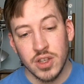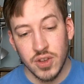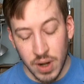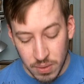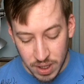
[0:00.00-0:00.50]

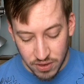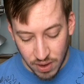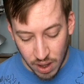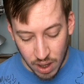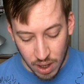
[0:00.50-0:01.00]
So,
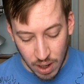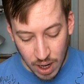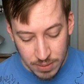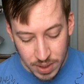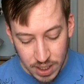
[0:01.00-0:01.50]
anyways, uh,
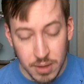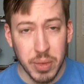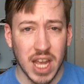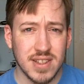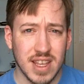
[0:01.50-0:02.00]
I'm going to
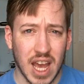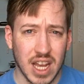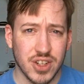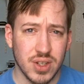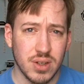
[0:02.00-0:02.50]
get back to the
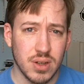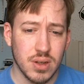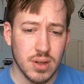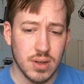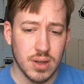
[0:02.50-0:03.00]
action.
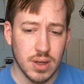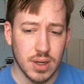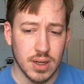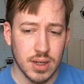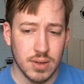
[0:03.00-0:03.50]

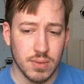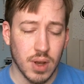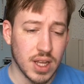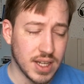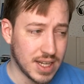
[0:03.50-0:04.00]
Uh,
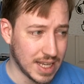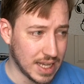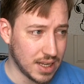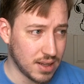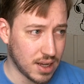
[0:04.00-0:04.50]
well, I need to
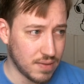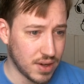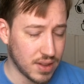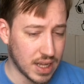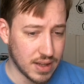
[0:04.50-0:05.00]
eat. I
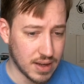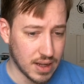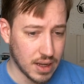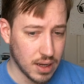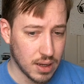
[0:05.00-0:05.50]
haven't done that
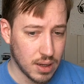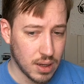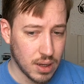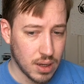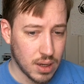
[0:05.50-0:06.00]
today.
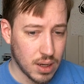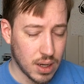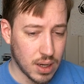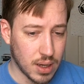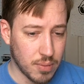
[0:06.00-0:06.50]

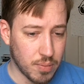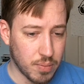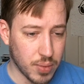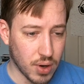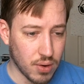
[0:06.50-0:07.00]

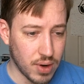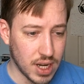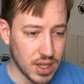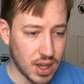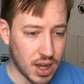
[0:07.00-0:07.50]
Um, but
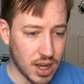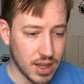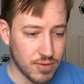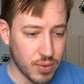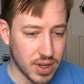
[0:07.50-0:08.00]
already
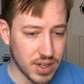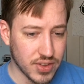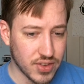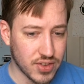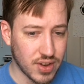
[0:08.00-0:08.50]
I've
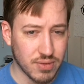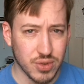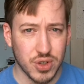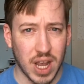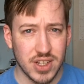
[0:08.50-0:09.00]
witnessed
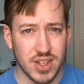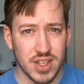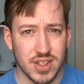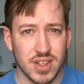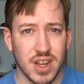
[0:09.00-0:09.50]
several
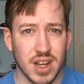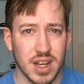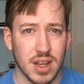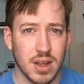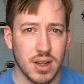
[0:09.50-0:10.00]
tragedies
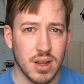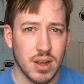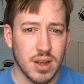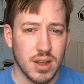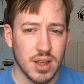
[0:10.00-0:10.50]
today
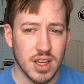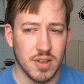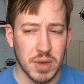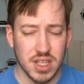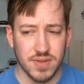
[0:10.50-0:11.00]

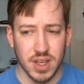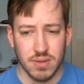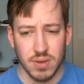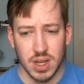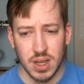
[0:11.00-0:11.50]
in Mass
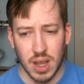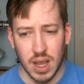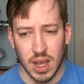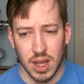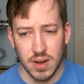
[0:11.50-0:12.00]
Effect 3,
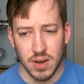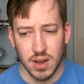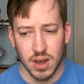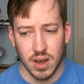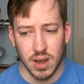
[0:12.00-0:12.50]
and
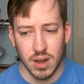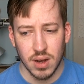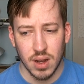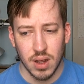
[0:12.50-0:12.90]
uh,